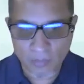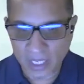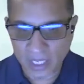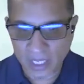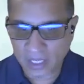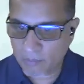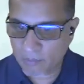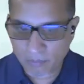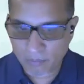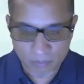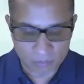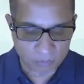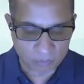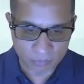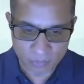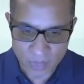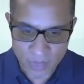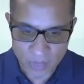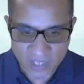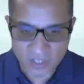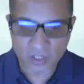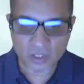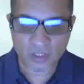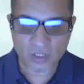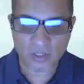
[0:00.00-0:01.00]
domain,
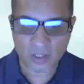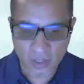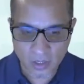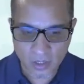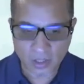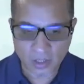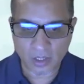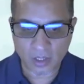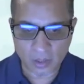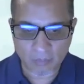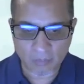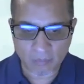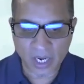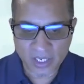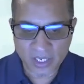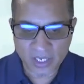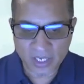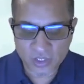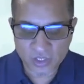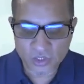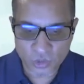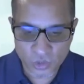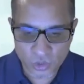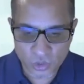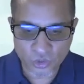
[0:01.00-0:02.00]
branded
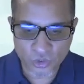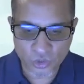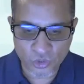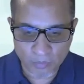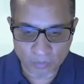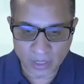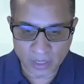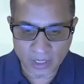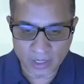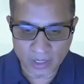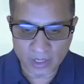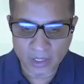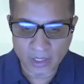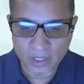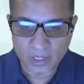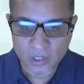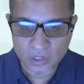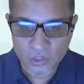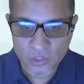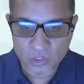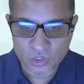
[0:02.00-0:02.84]
to your domain,